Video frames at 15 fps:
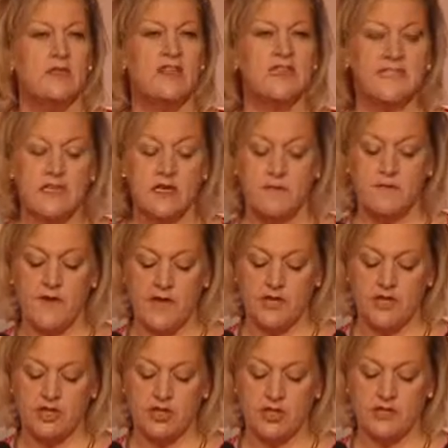This
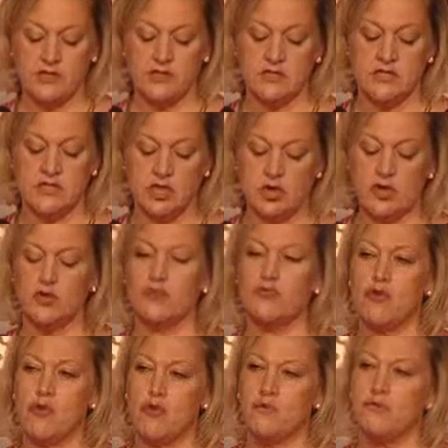innovation has secured
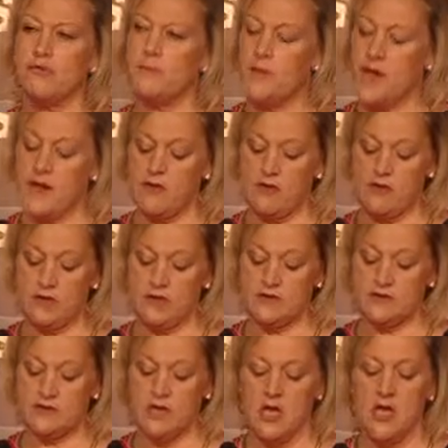growth for
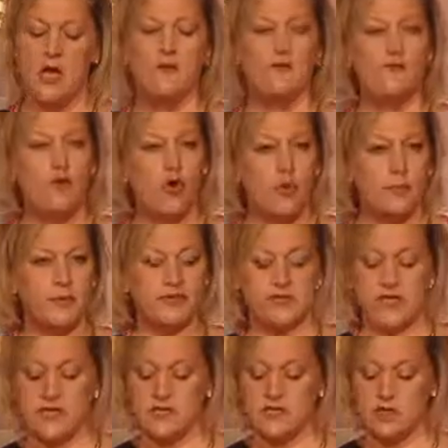Pyronics of
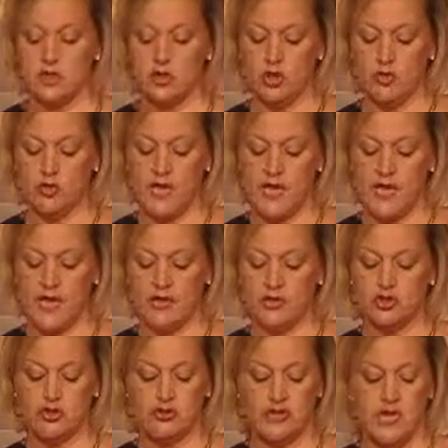4% in the UK
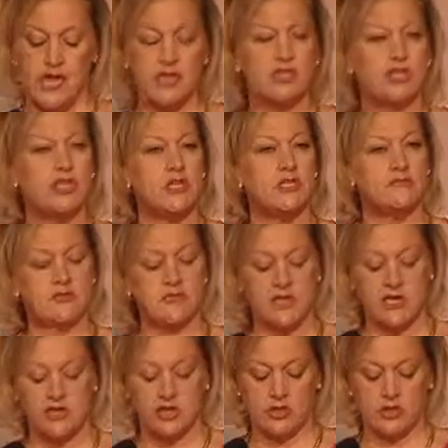during last year's
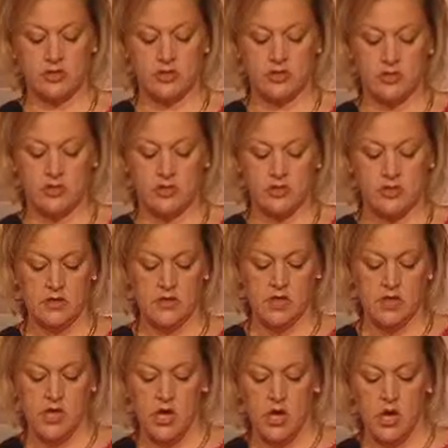recession.
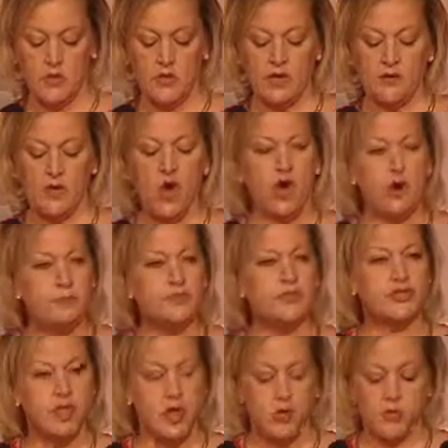We have
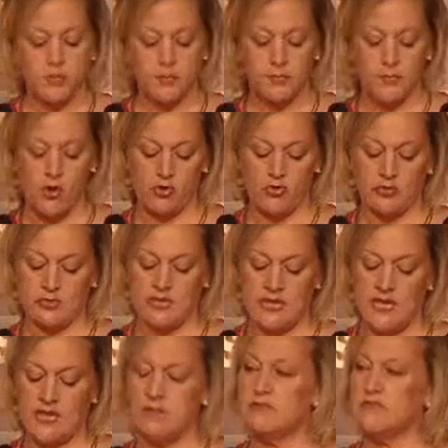upsold a product
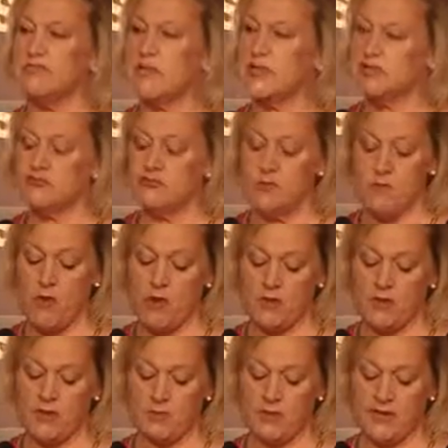in a recessionary
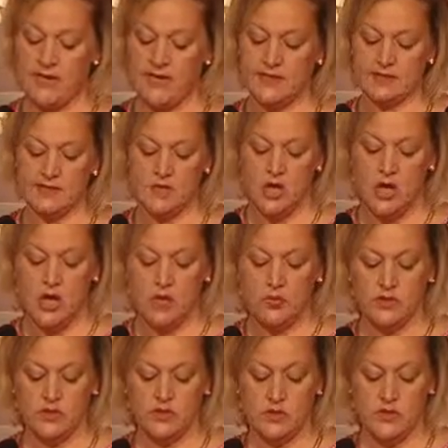marketplace,
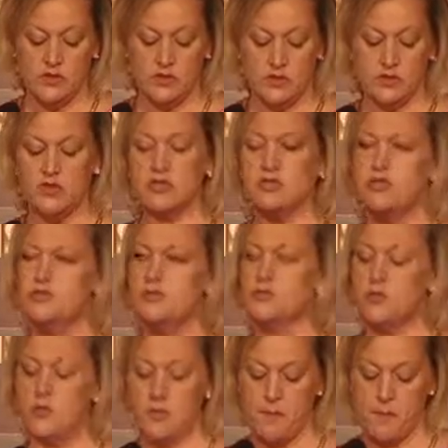which means that
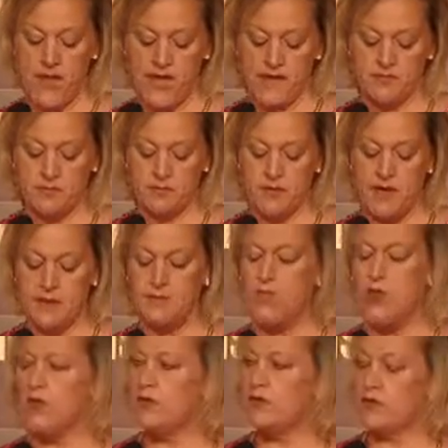customers were prepared to pay
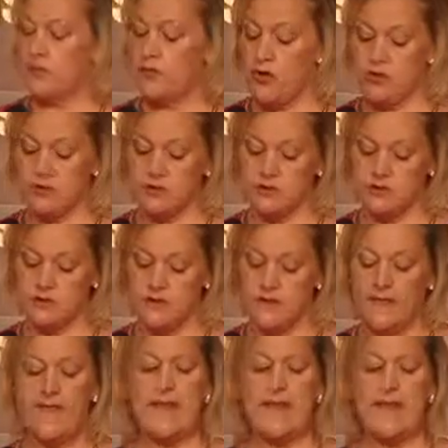more for the product,